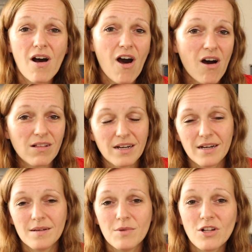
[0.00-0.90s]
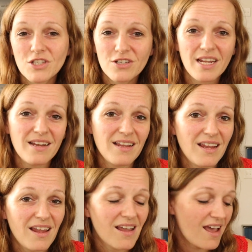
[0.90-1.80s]
all
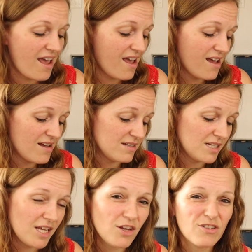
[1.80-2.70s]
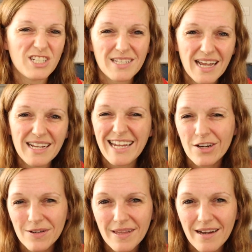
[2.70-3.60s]
alternating and, you know, just kind of
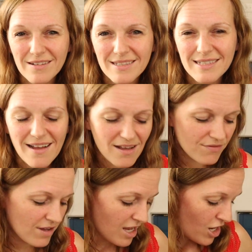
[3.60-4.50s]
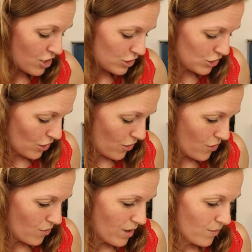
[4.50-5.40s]
here and there stuff.
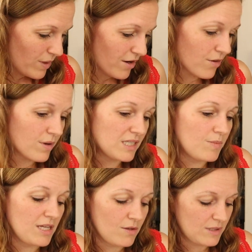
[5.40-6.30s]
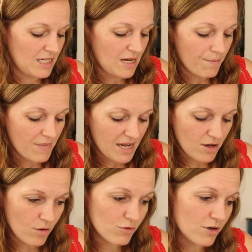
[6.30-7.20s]
So we are going to be using My
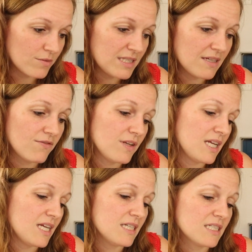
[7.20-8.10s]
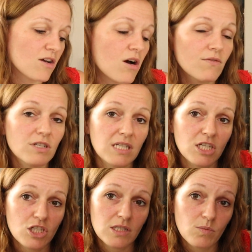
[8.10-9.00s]
Homegrown Symphonies
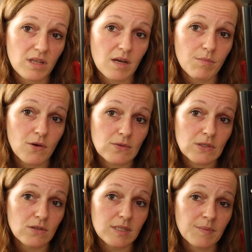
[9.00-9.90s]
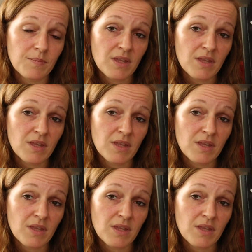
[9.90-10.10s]
Conversations with Composers.